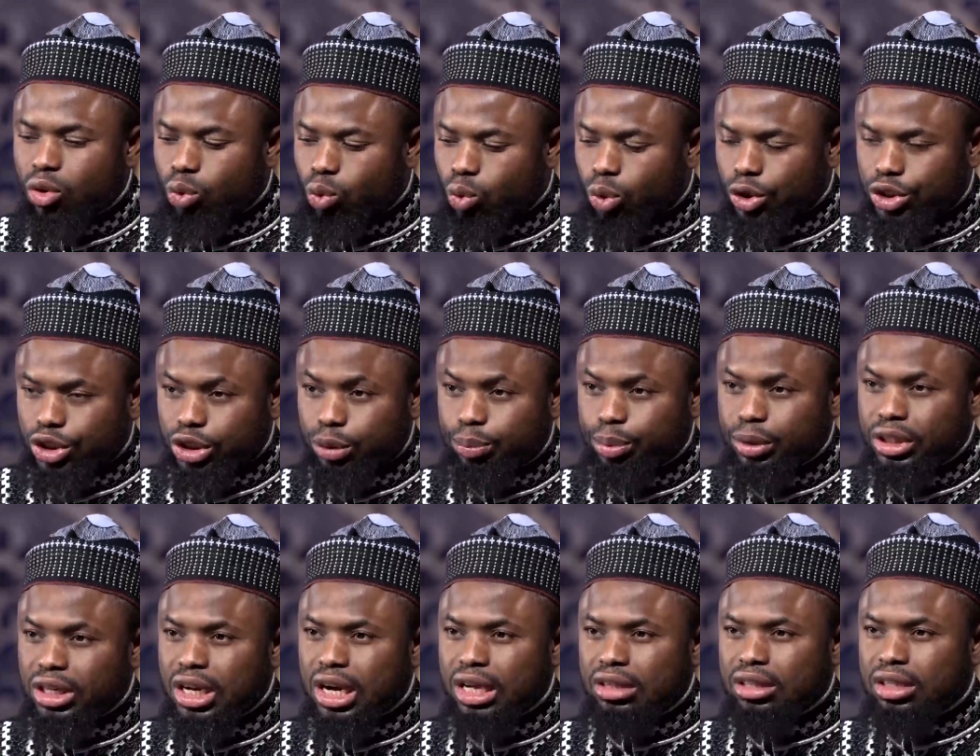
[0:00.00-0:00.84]

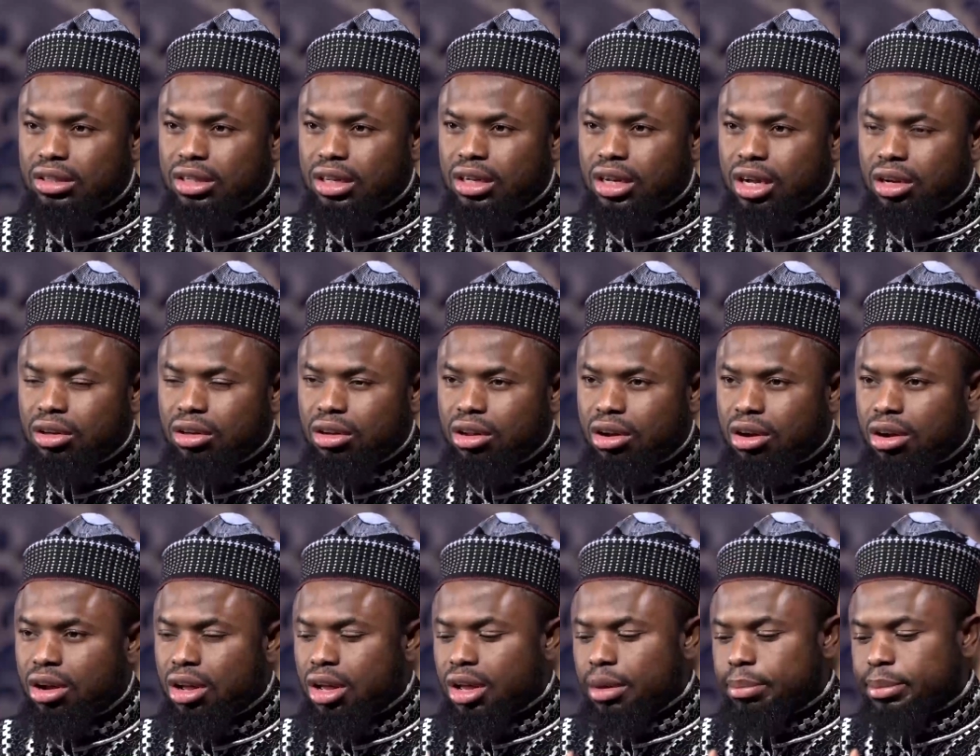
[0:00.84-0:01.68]
worshipping other than
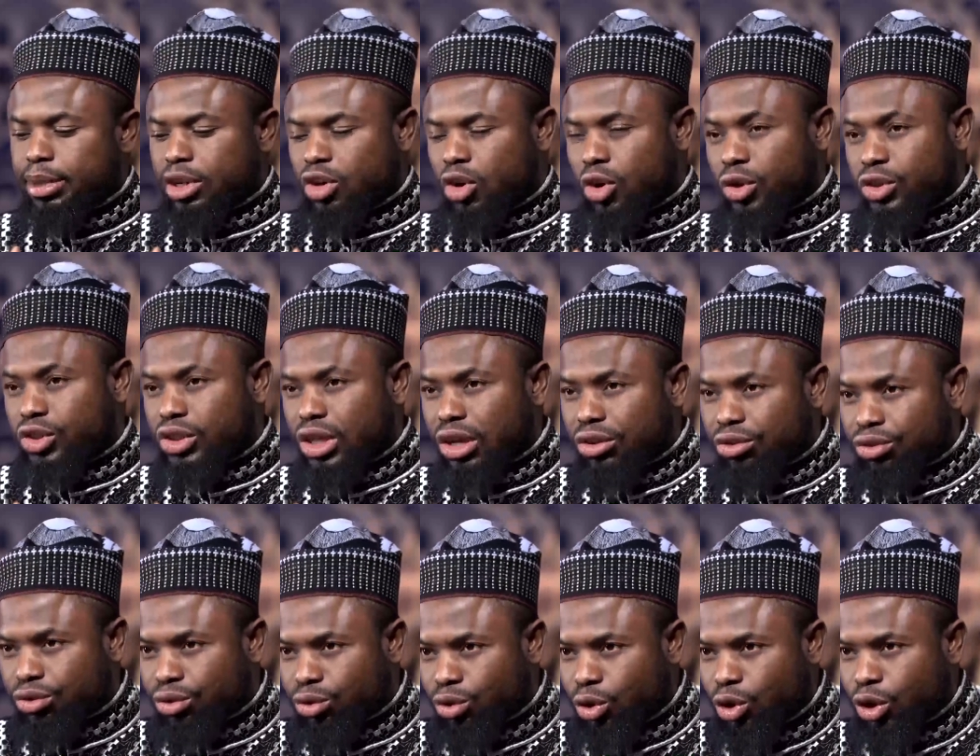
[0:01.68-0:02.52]
Allah, because
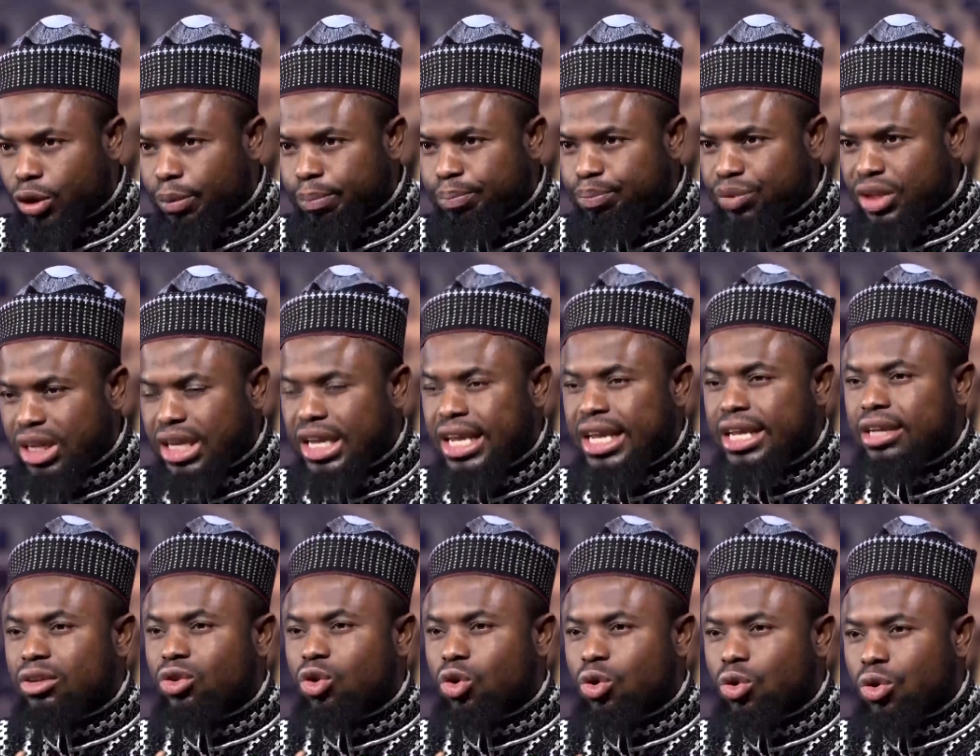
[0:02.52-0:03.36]
al-dhulm
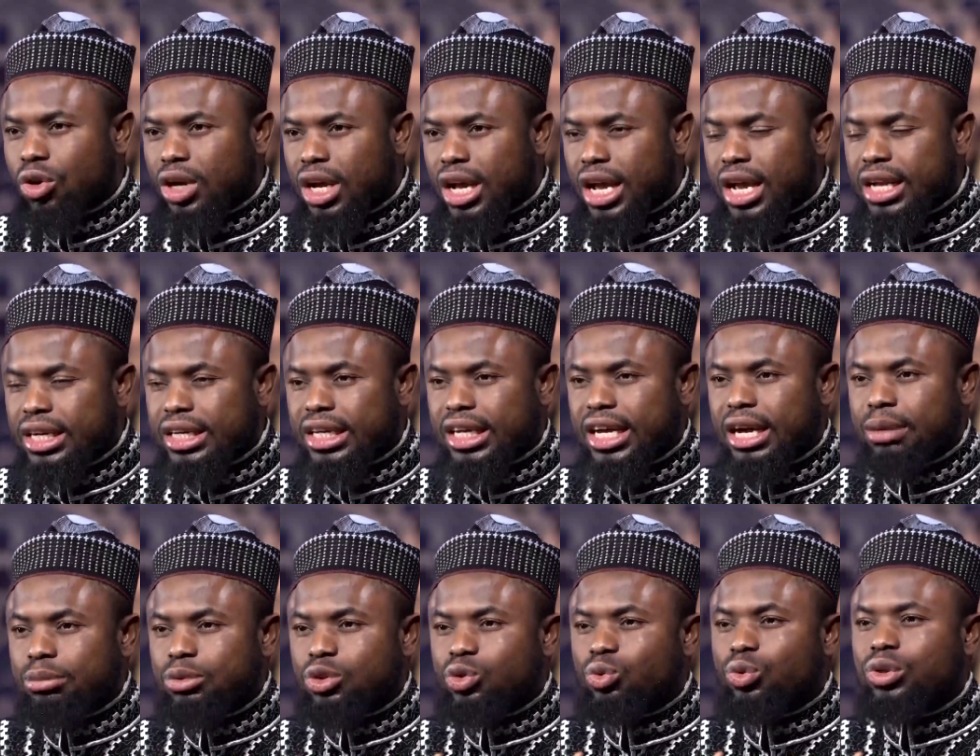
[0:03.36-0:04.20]
in Quran
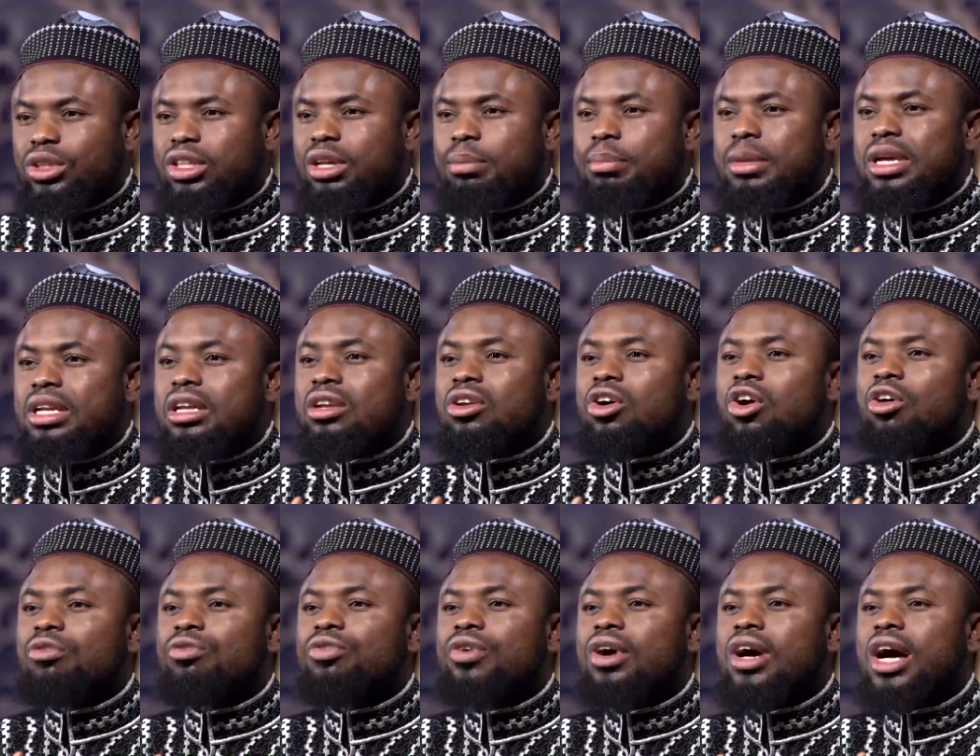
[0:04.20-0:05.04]
comes with the meaning
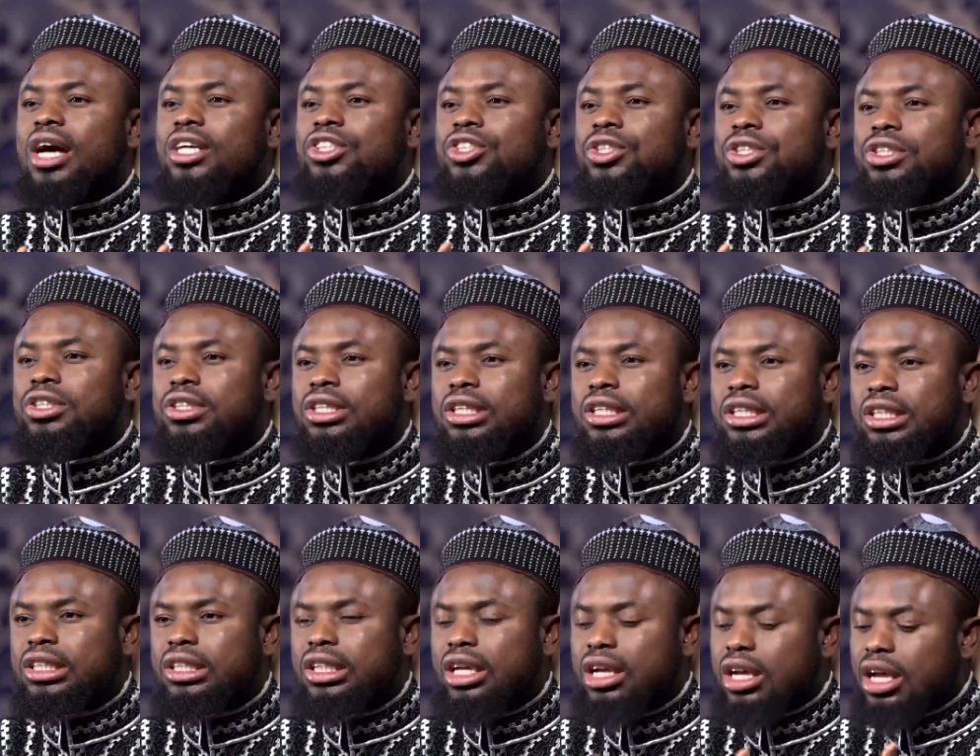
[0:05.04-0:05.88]
of
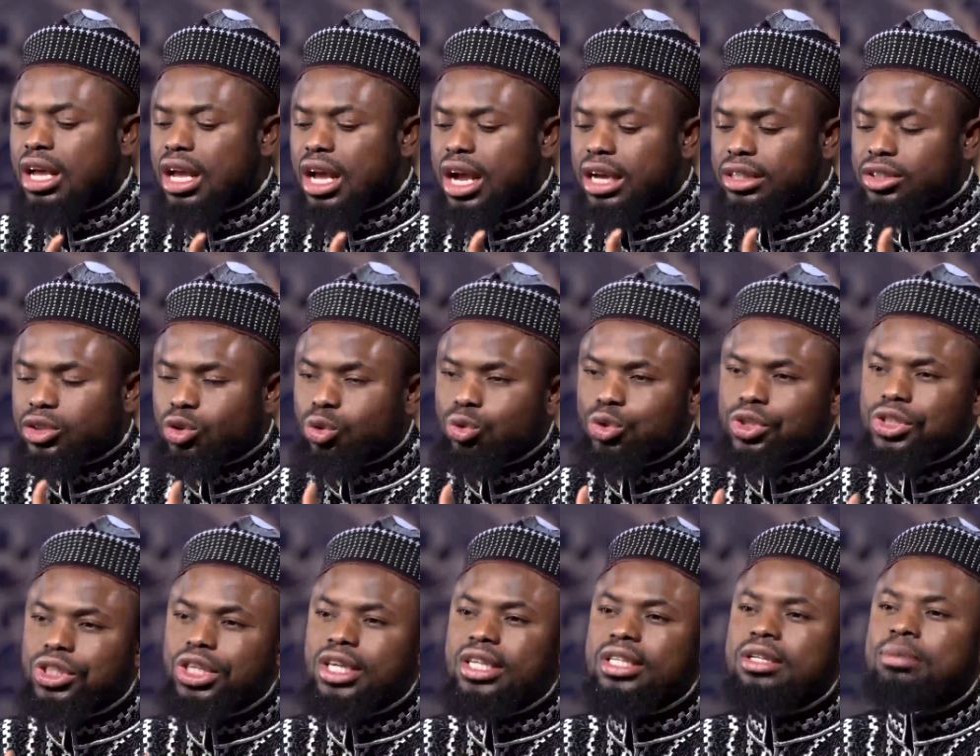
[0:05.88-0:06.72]
ashirk,
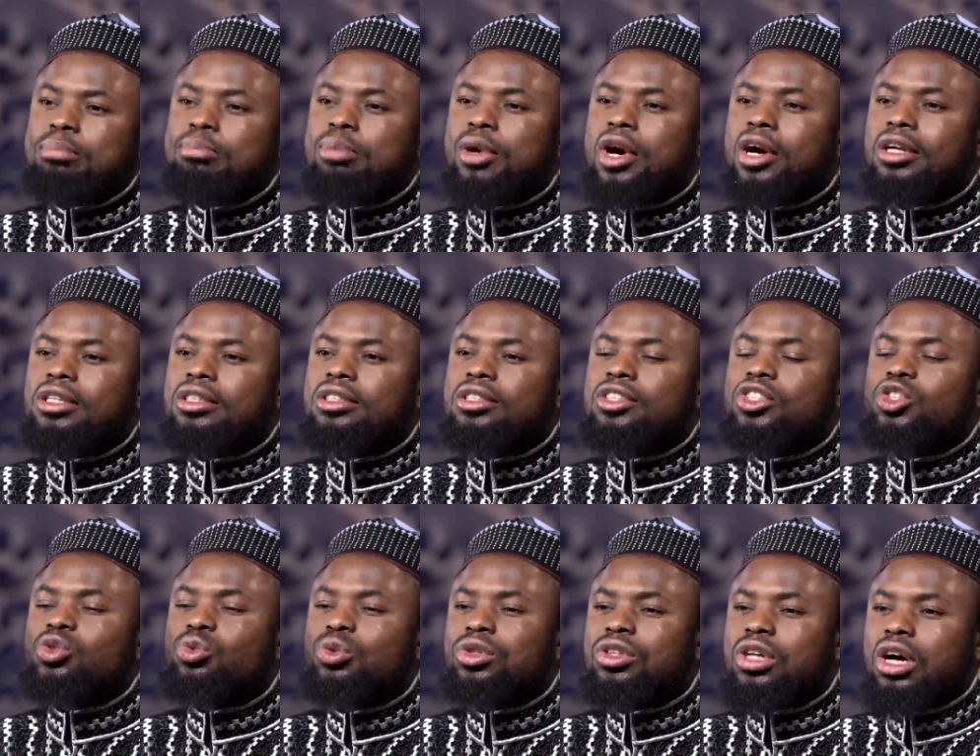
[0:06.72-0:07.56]
associating
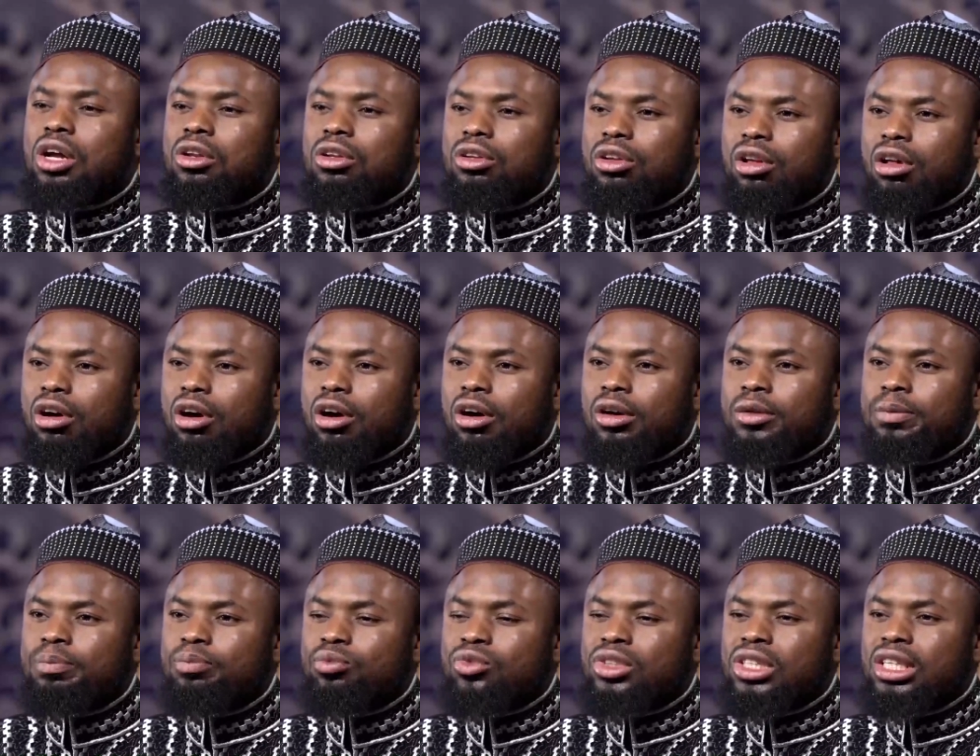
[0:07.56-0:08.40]
partners with Allah.